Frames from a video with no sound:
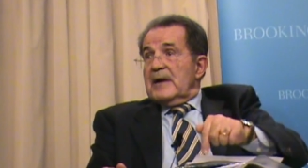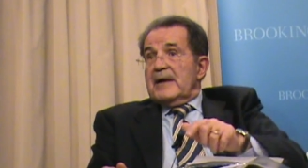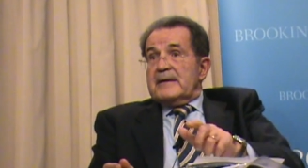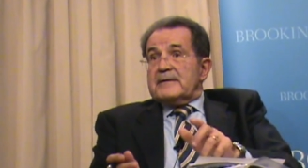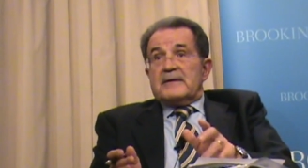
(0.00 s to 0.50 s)

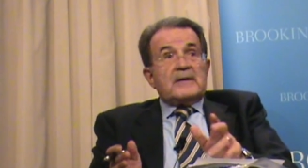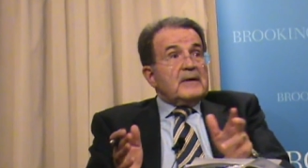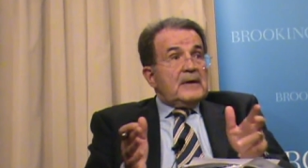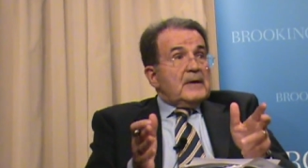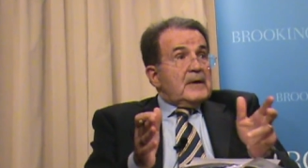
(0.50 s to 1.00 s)
And
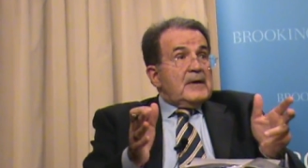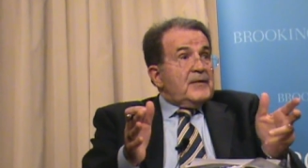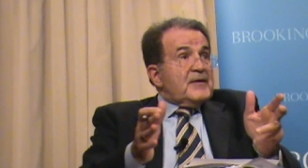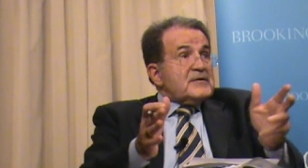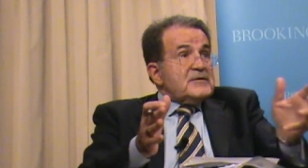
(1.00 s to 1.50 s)

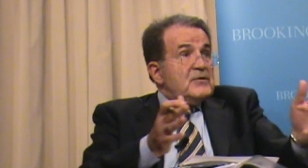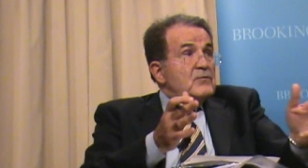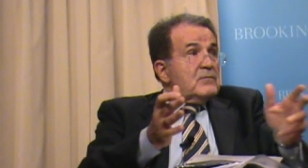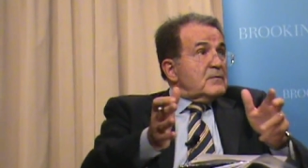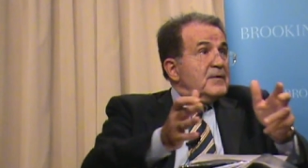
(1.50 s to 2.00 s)
in this
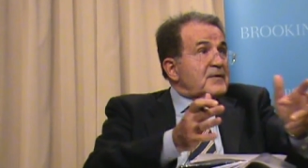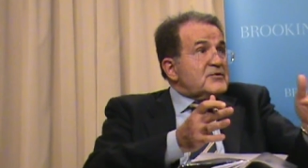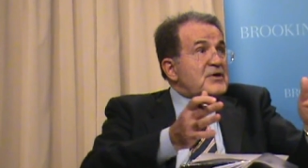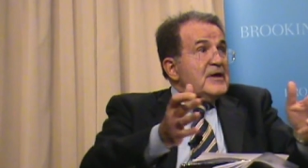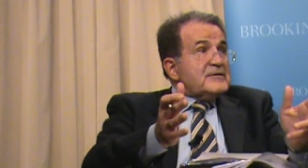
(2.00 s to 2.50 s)
new
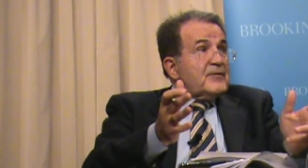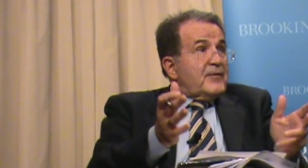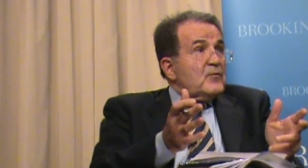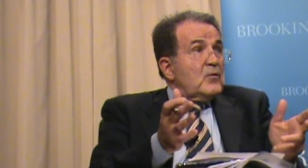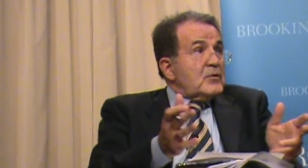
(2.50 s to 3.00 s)
change
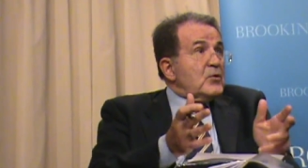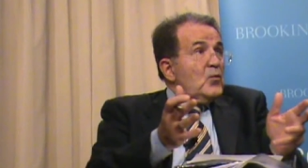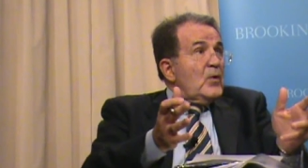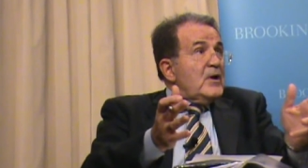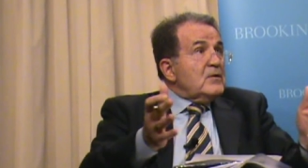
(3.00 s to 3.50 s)
of the world,
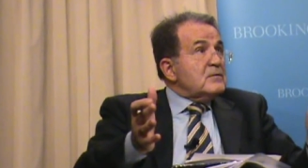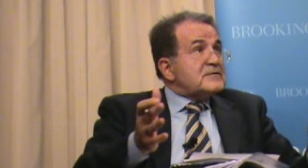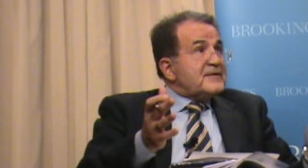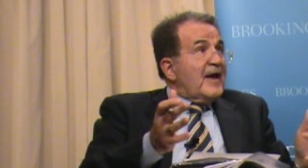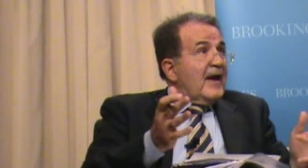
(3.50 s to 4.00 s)
you will
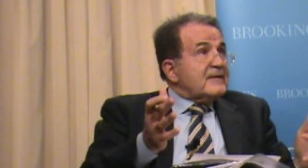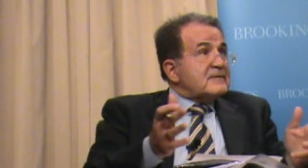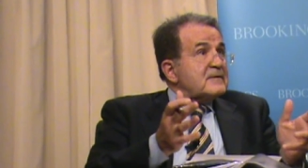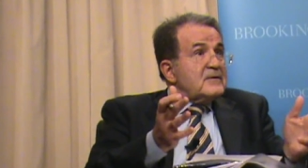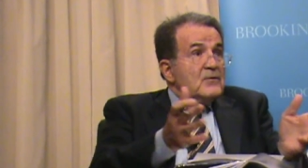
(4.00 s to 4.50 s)
lose that.
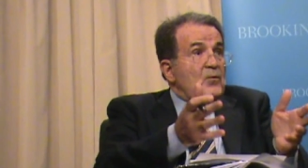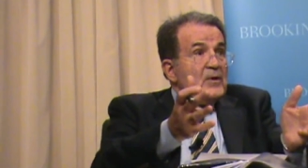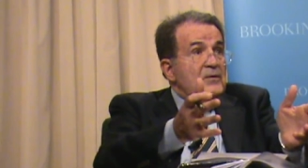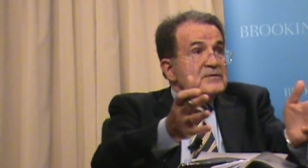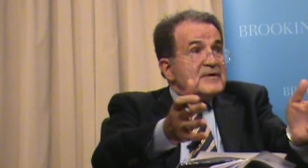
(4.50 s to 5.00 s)
You will
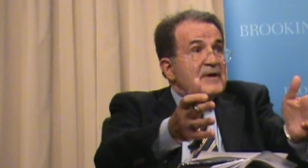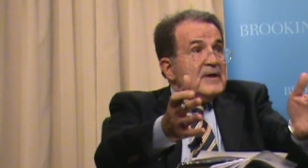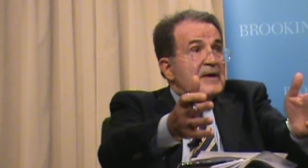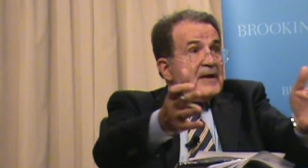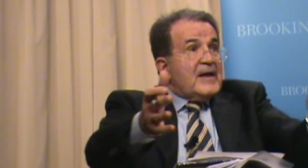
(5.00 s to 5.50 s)
lose the
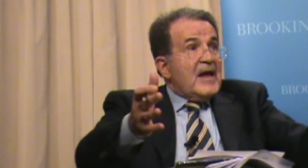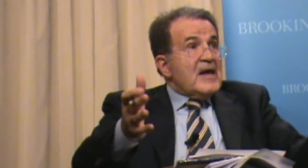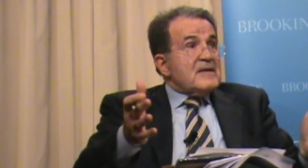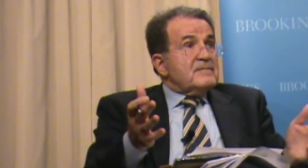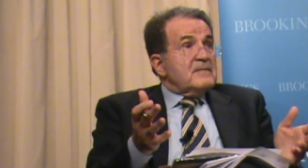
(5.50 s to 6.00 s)

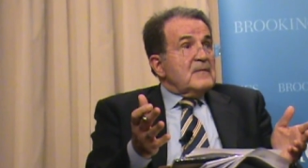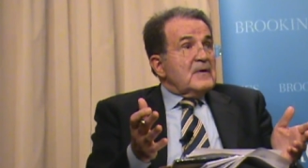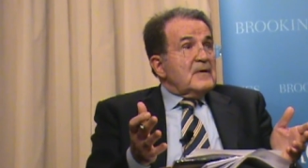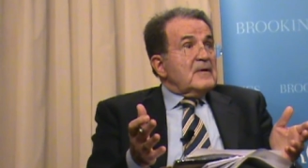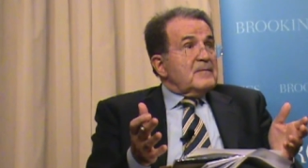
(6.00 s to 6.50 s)
game
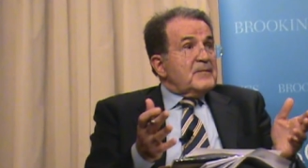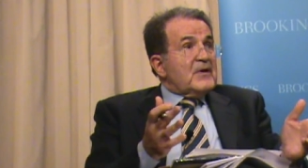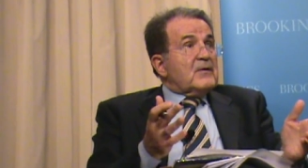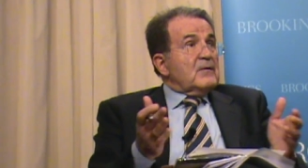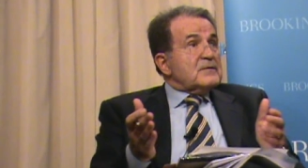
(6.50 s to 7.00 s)

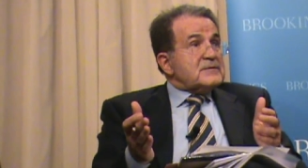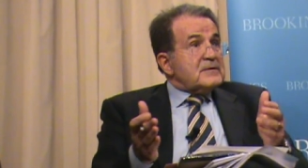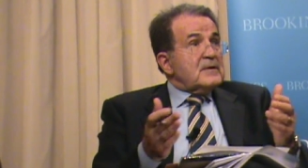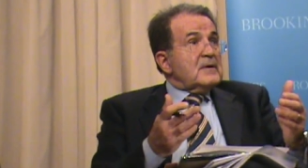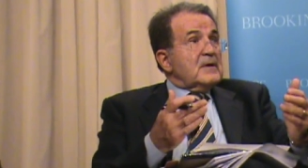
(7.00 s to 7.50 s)

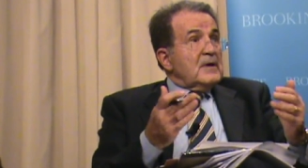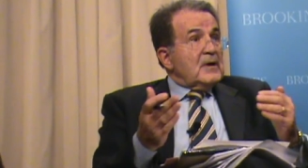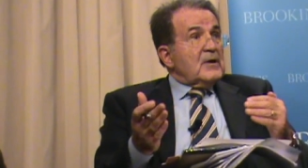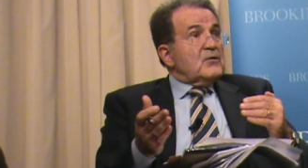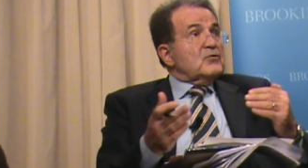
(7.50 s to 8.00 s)
because
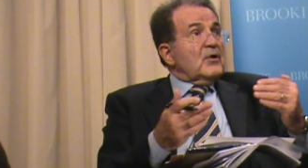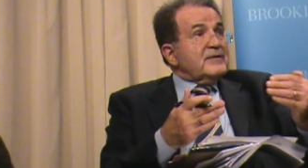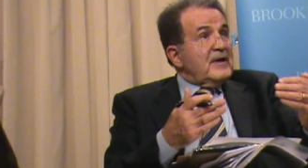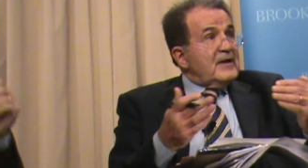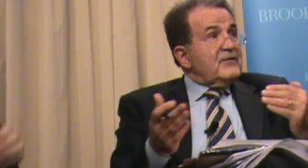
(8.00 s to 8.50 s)
you
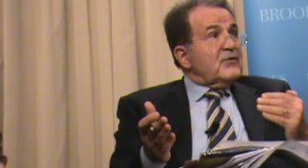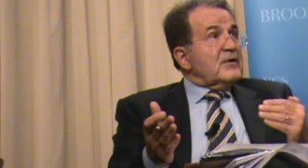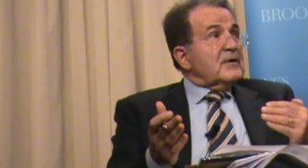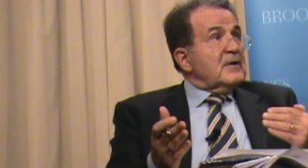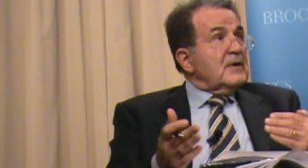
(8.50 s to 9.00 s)
don't deliver.
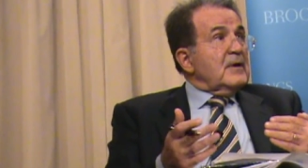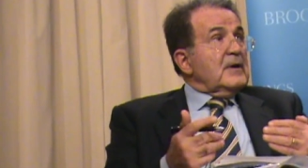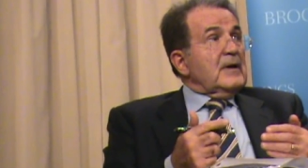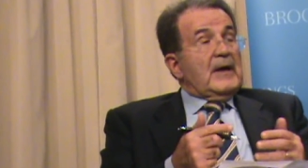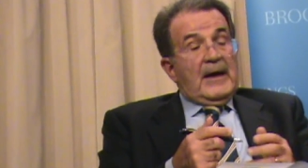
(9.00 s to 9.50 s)

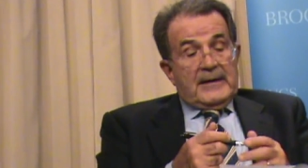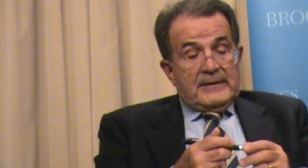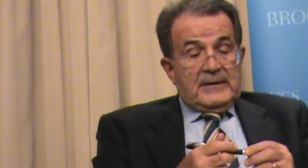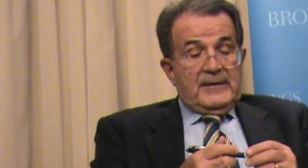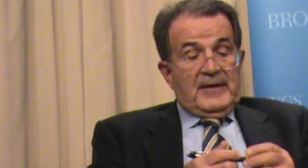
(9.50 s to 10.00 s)

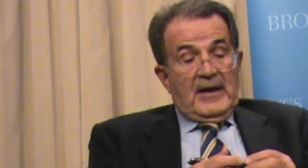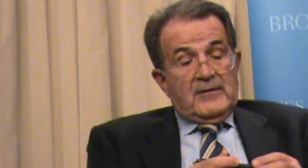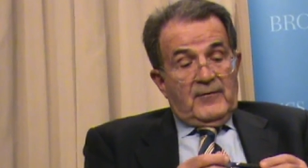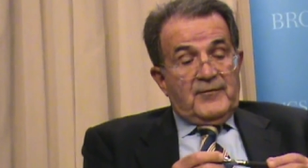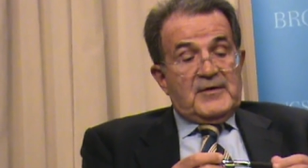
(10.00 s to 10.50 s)
And in the
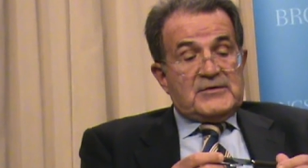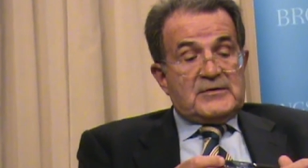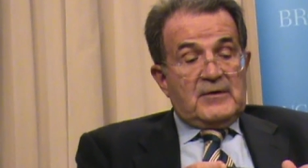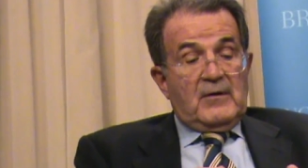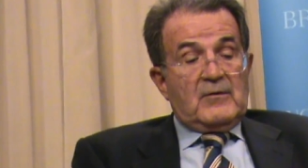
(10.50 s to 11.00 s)
end of
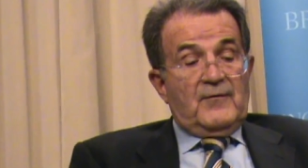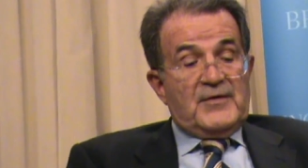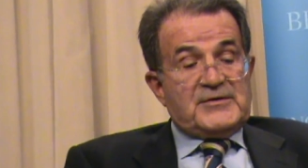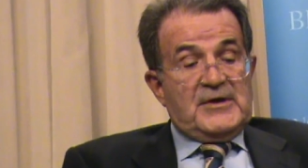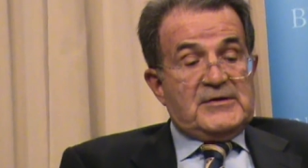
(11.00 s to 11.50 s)
this long
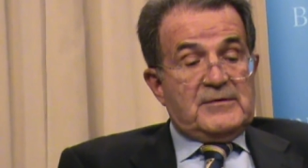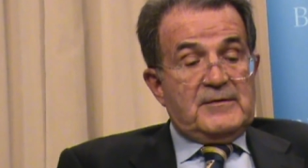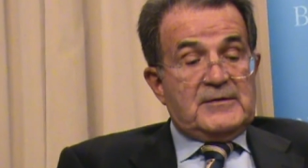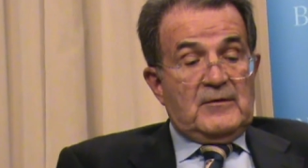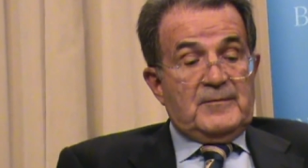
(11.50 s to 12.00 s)

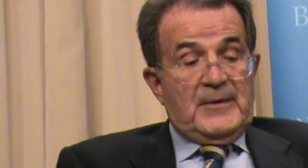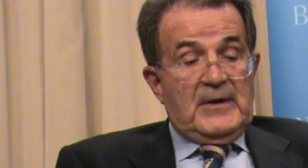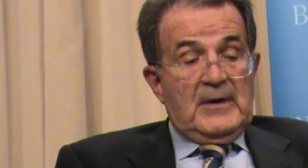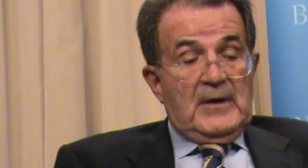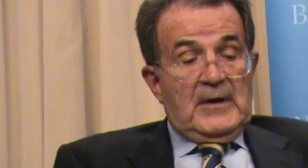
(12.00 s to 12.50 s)
conversation, he told
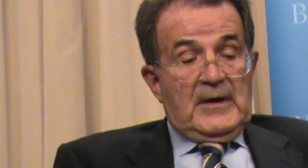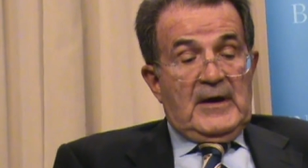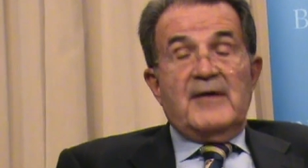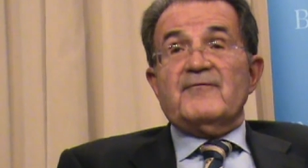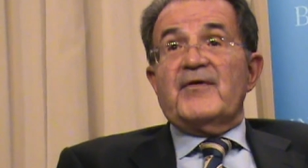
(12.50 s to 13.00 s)
me,
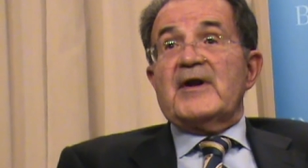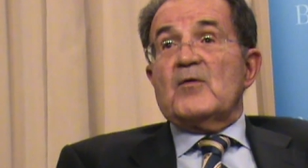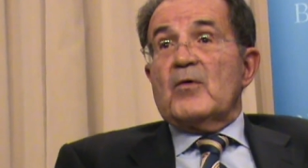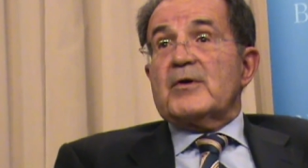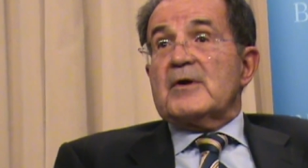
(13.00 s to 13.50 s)
I'm
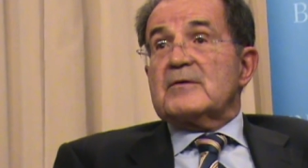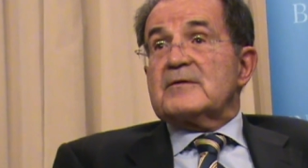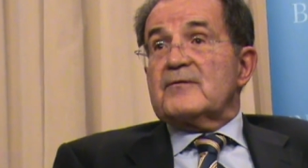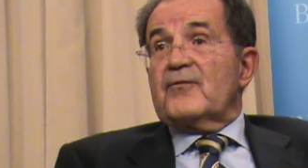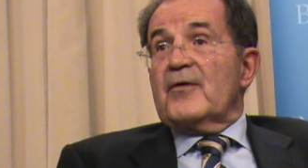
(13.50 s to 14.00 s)
very worried
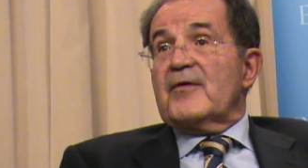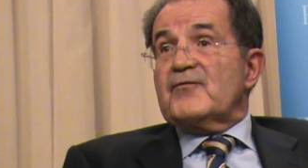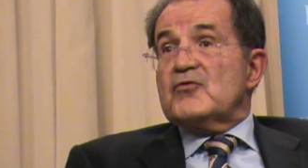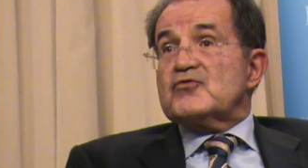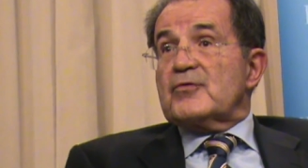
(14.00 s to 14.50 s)
for the
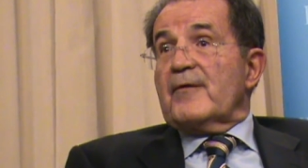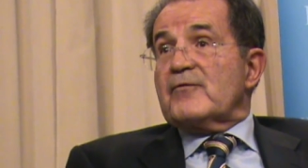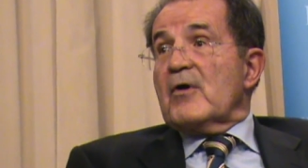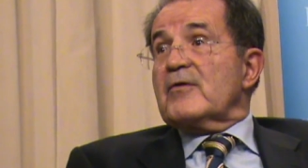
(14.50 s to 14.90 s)
future